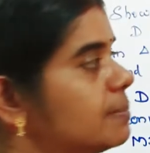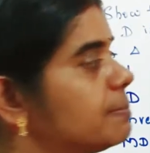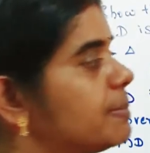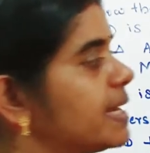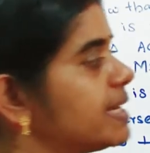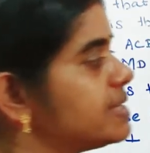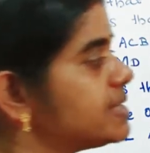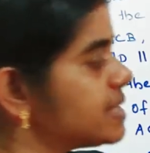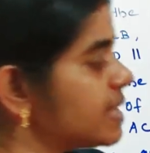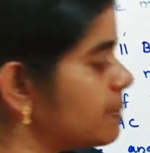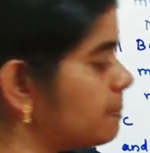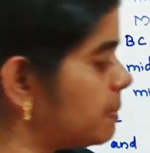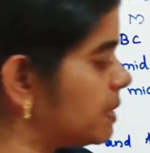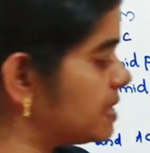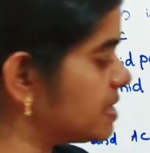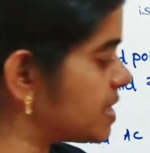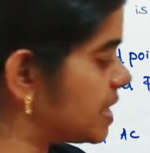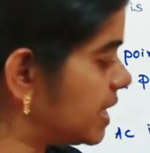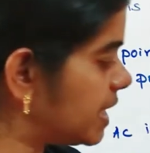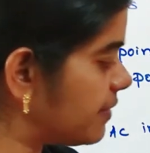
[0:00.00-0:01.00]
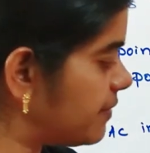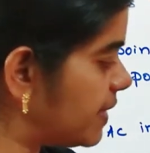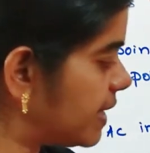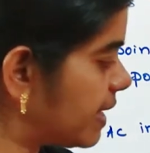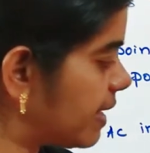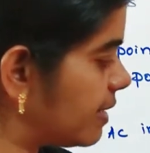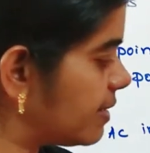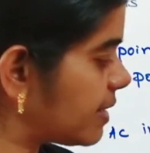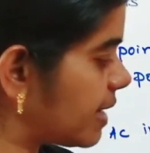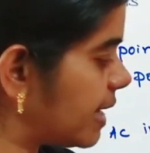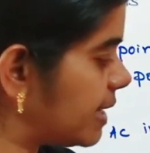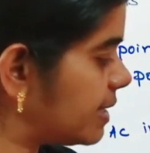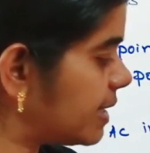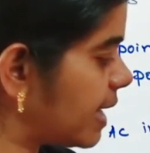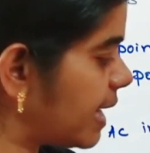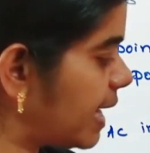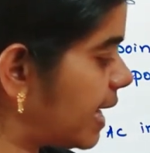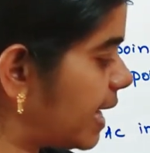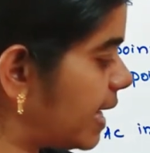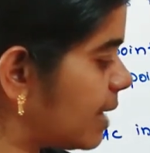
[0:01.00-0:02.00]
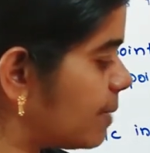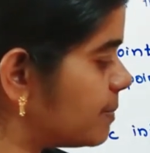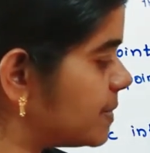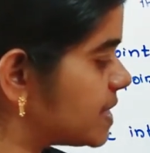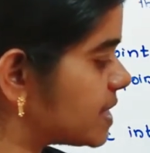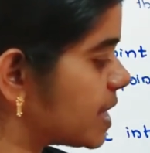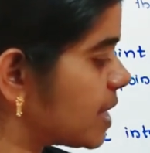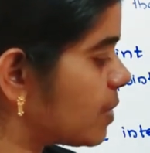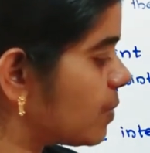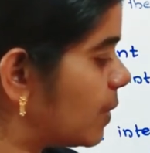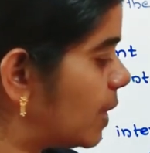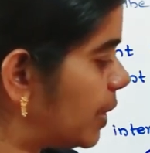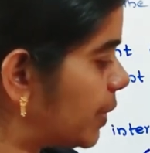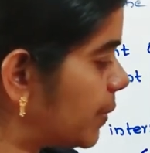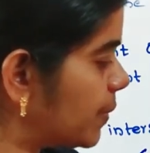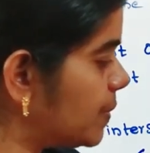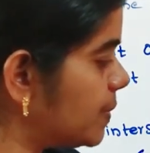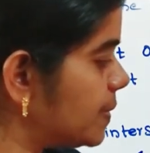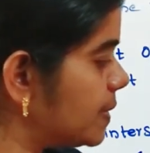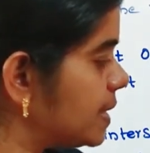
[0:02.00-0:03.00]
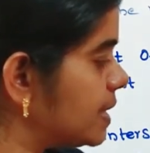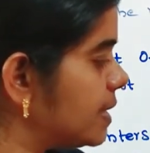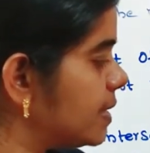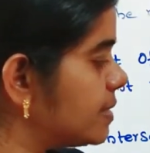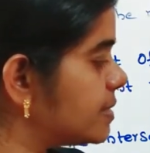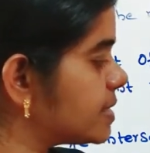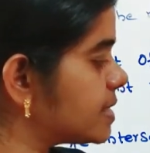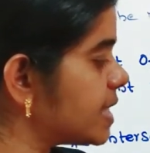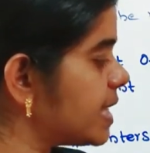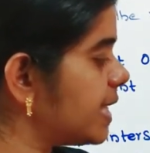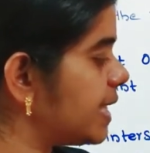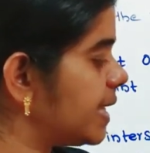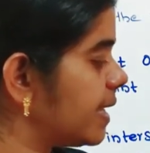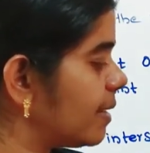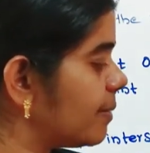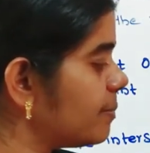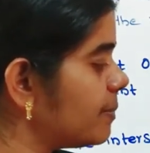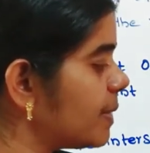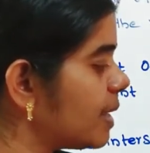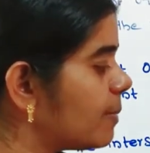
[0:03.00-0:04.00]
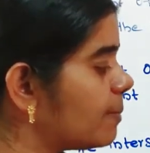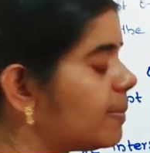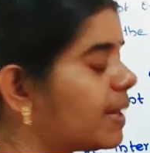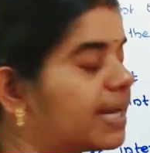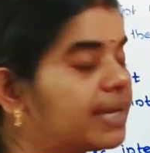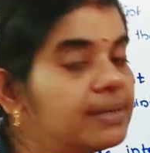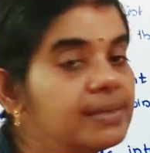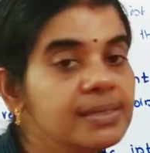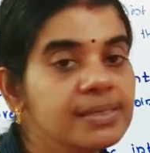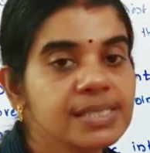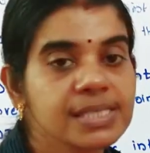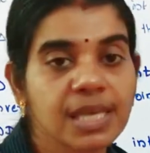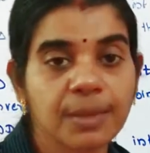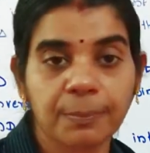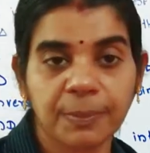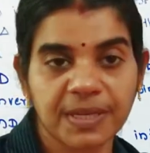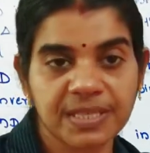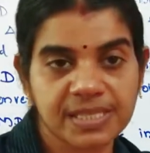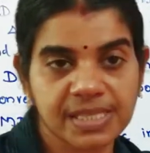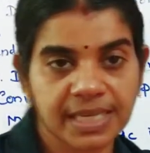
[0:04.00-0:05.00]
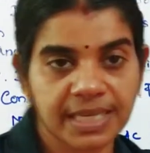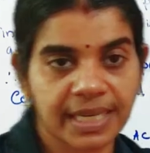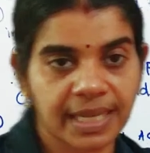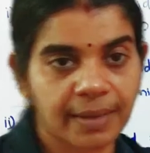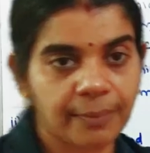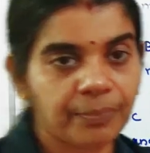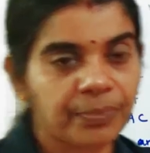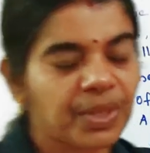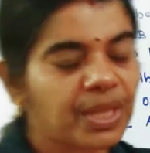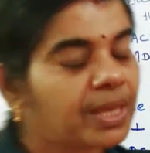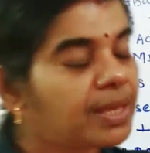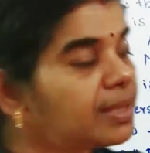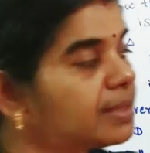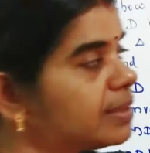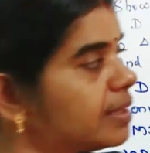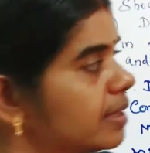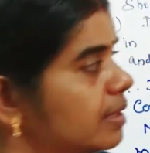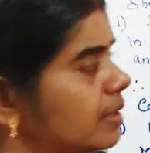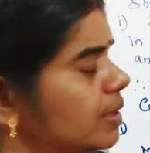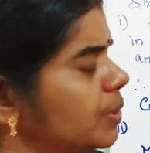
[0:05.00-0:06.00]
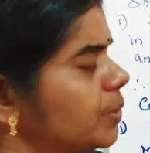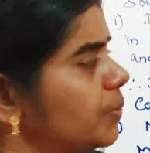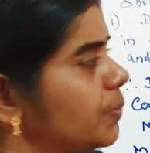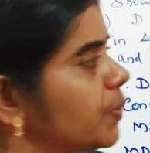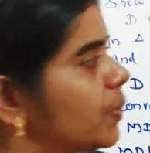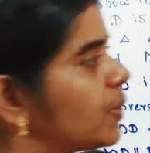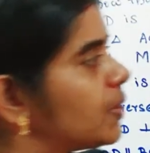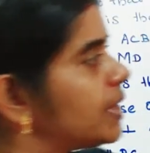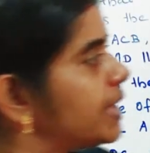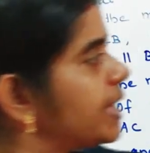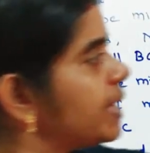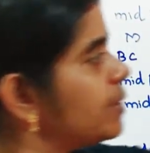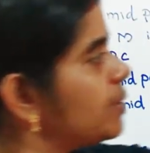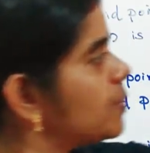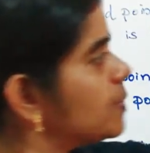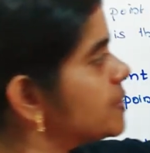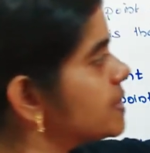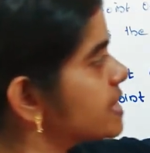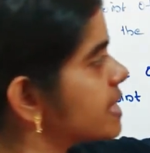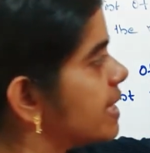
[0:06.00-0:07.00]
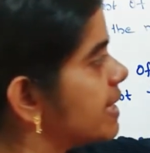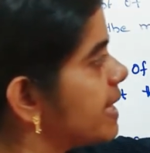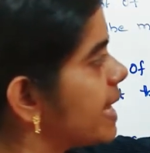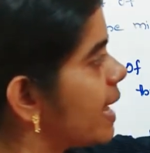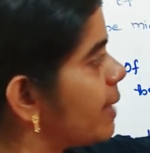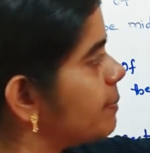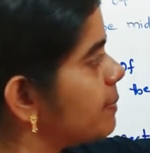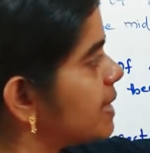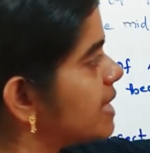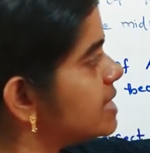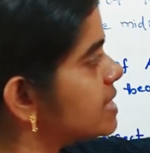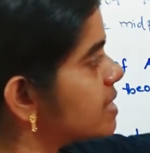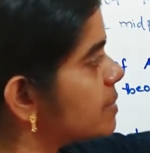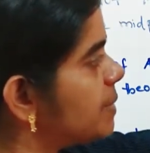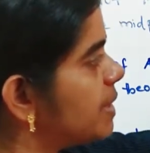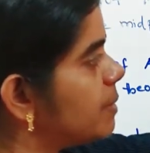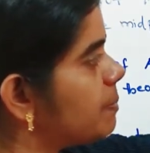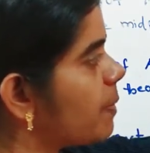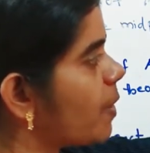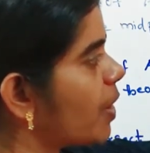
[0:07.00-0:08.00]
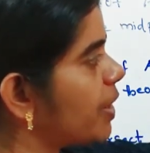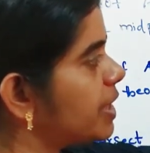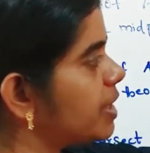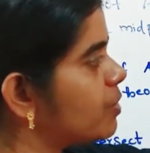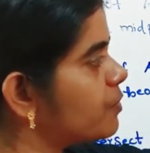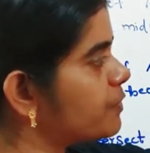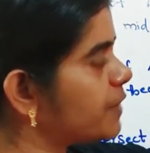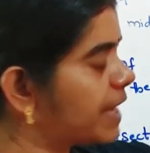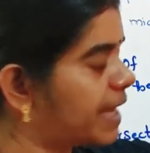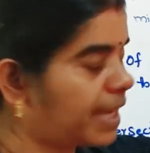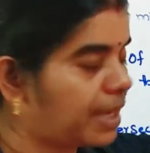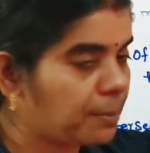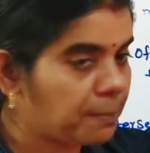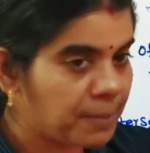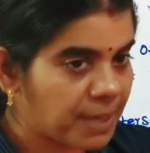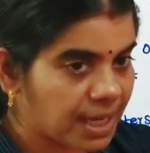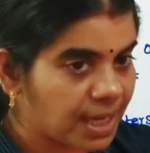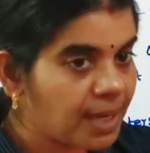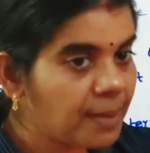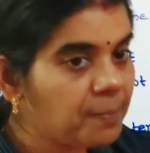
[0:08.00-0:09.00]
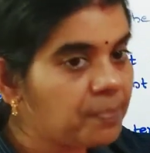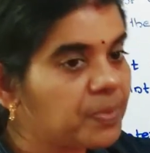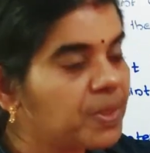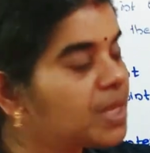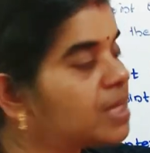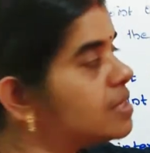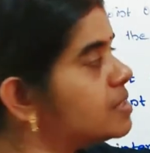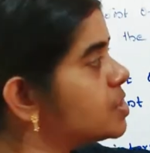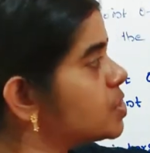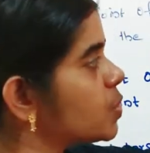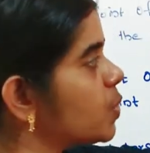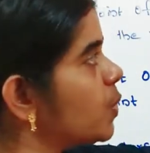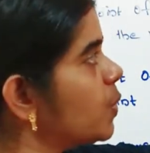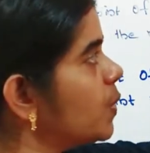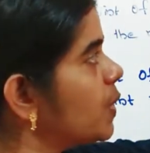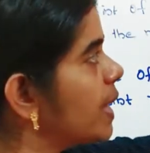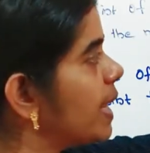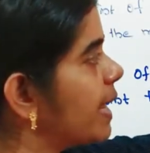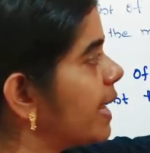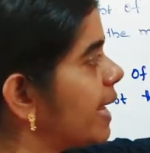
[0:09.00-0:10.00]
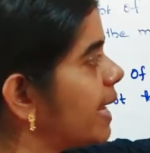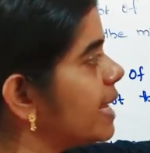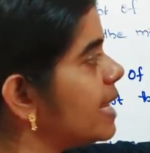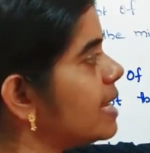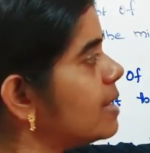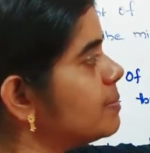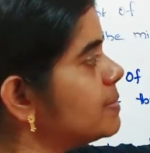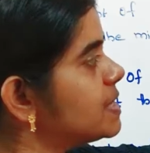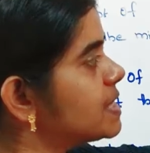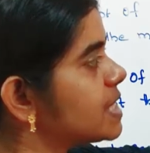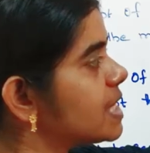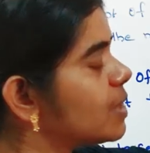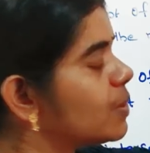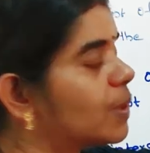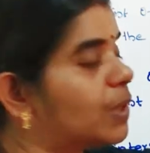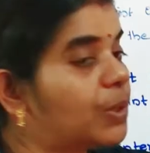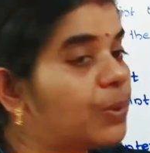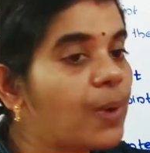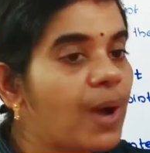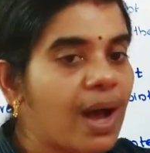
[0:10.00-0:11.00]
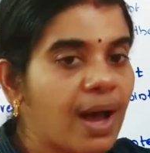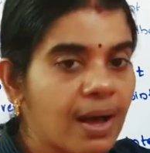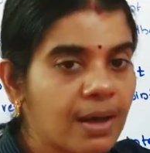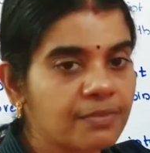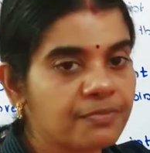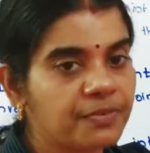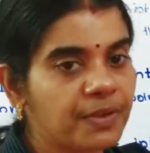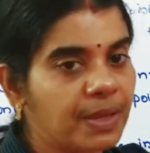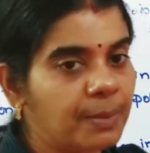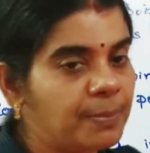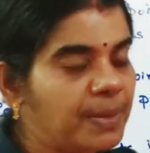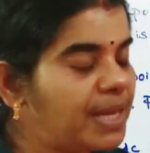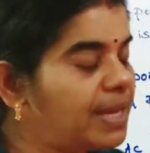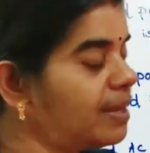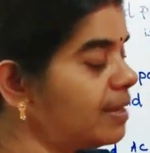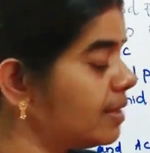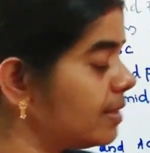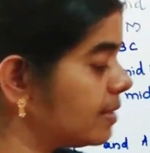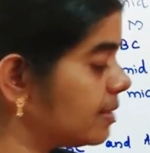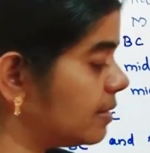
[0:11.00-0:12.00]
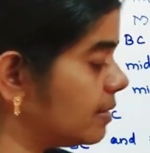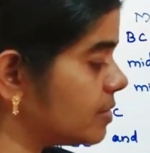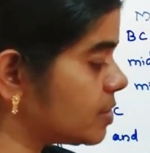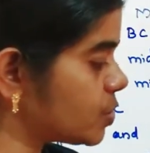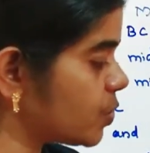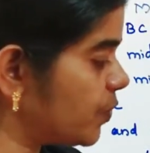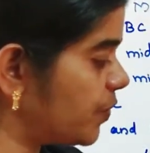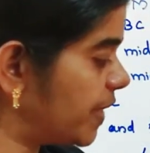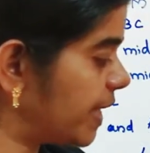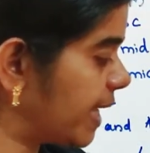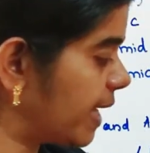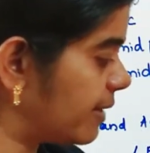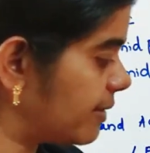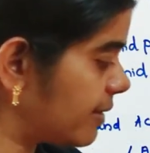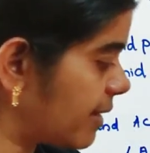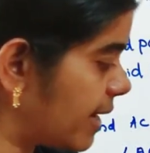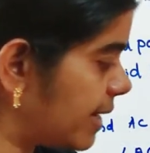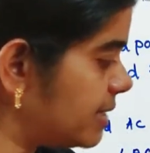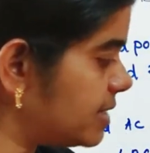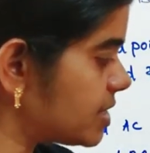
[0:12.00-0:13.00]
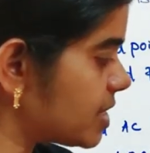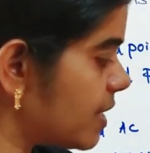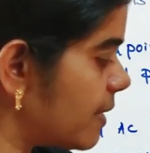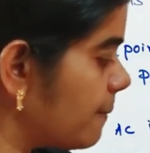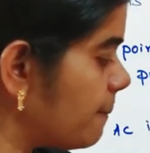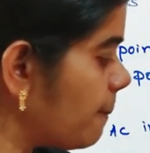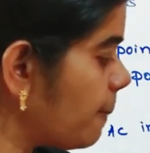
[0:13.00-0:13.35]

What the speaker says: By CPCT we can write AM is equal to CM by CPCT. Then you already knows that M is the midpoint of EP. So AM is equal to half EB. So we can write